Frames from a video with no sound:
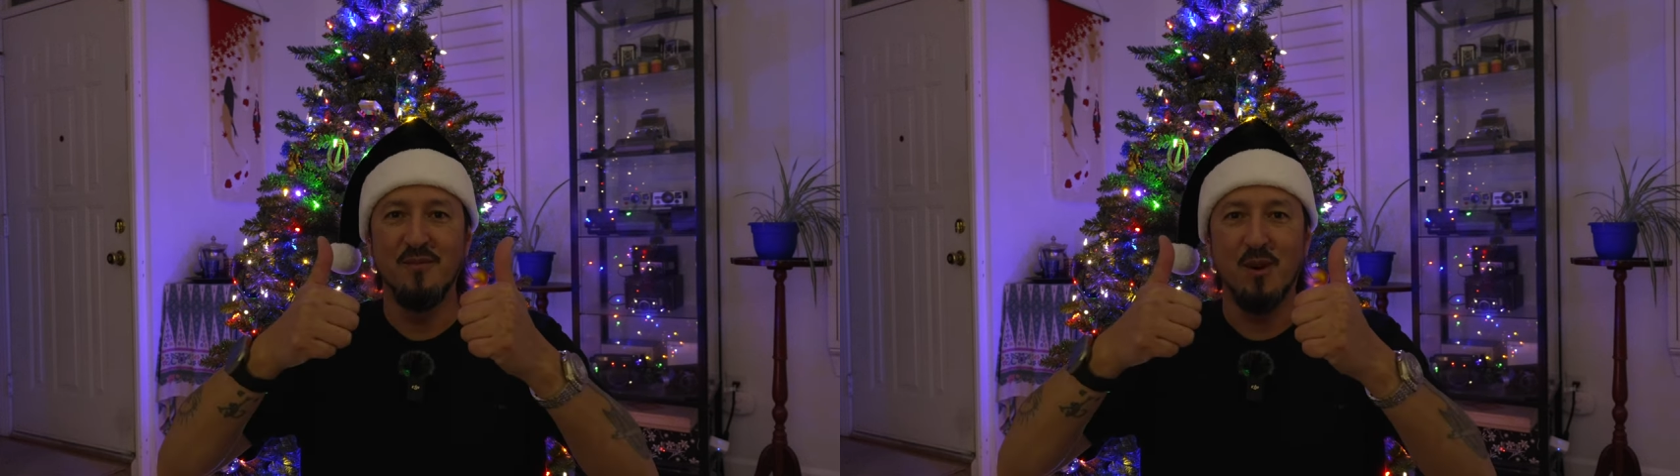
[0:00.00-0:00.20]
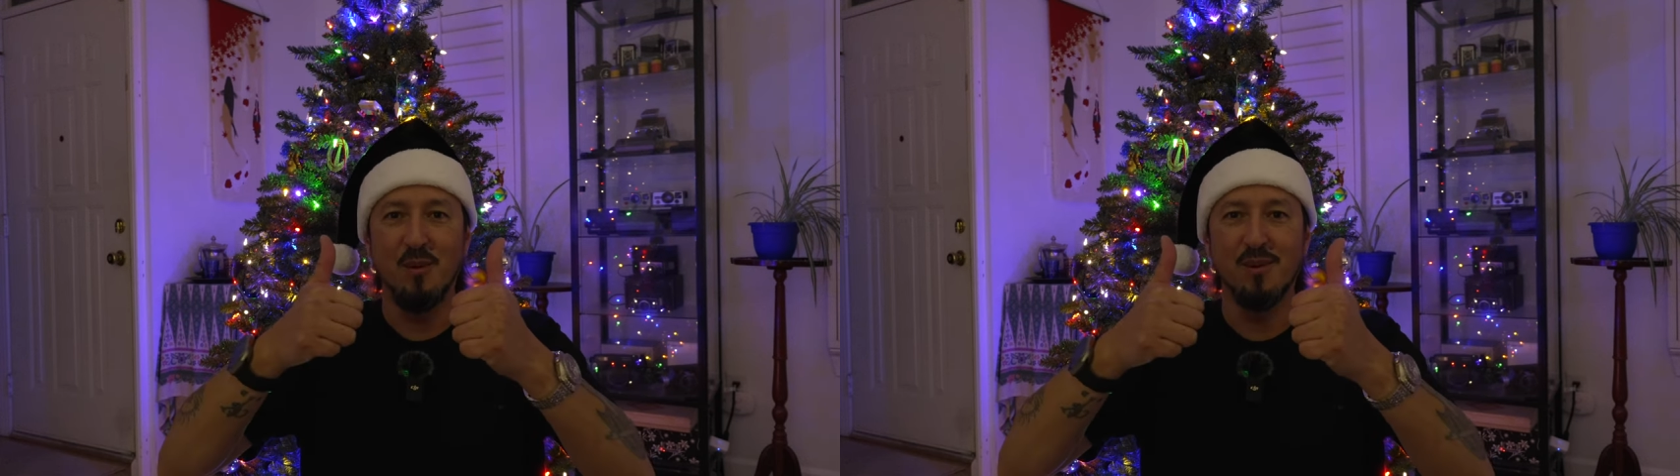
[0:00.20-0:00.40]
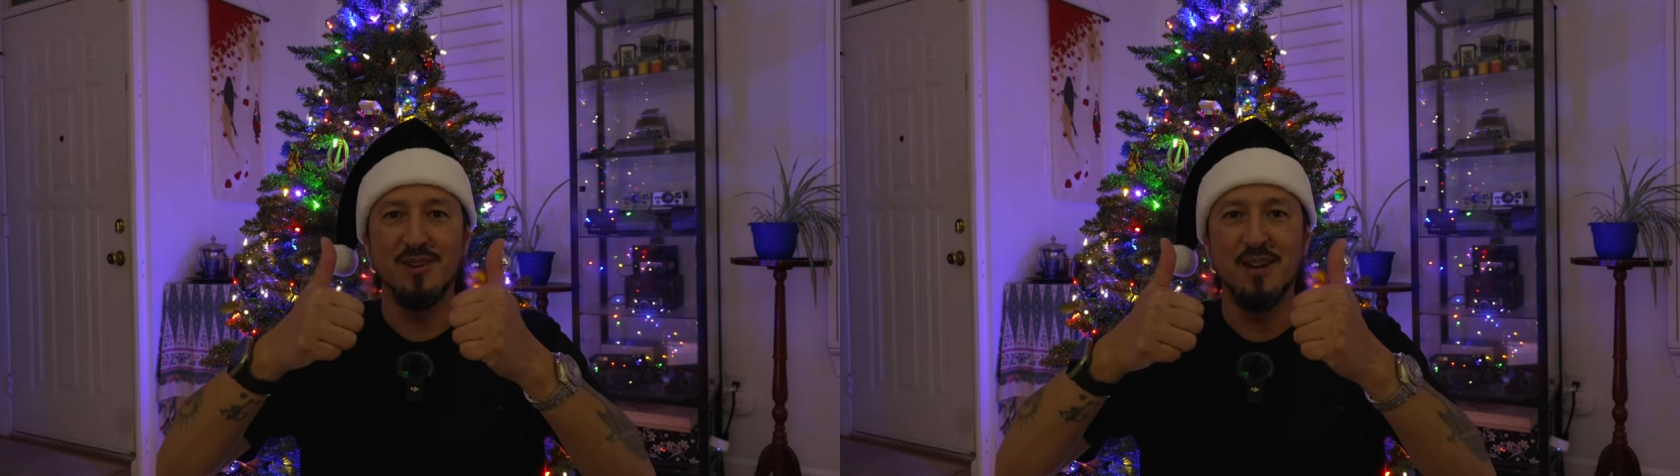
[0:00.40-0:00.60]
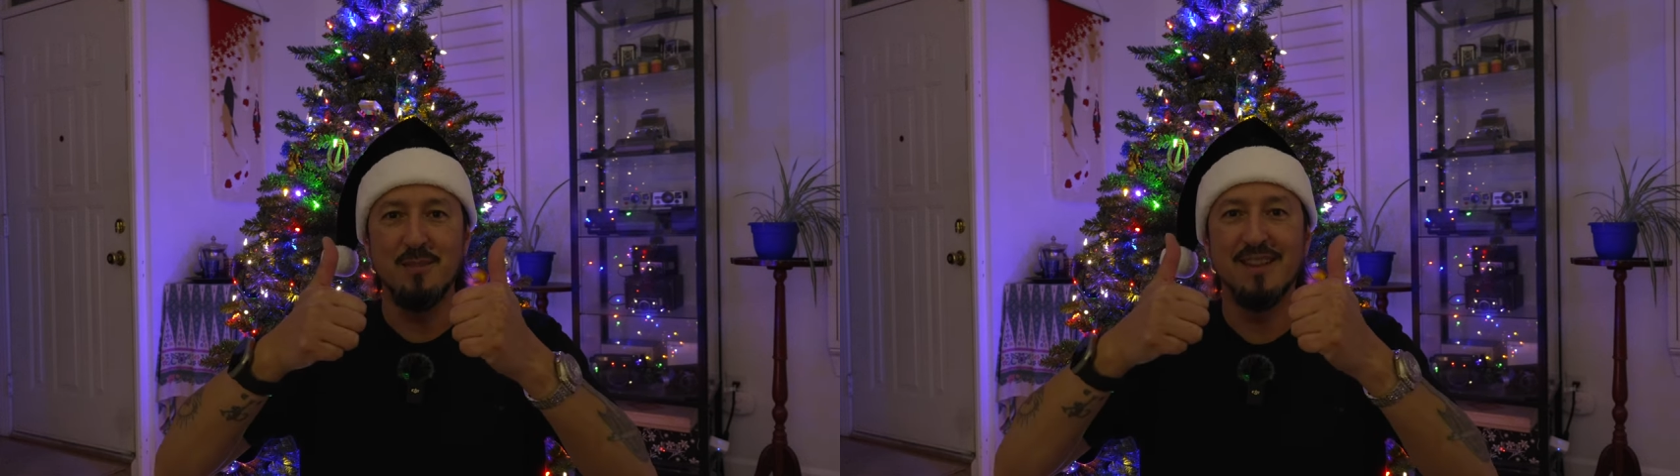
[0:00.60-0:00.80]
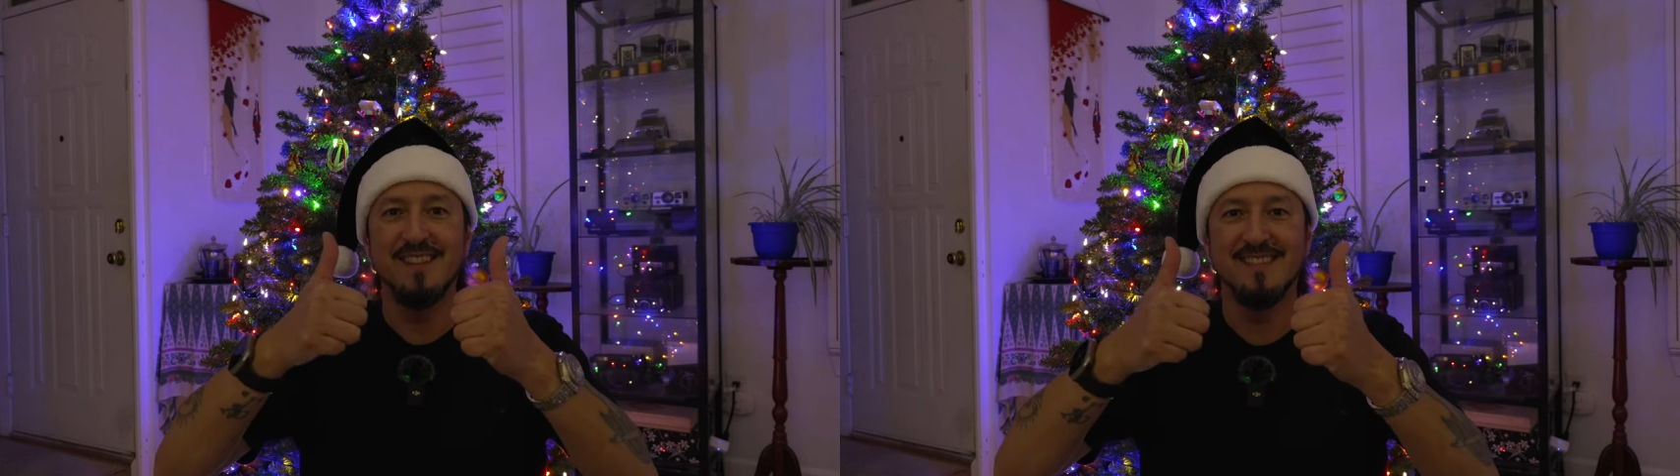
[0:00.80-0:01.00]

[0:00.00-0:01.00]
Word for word: forward and up.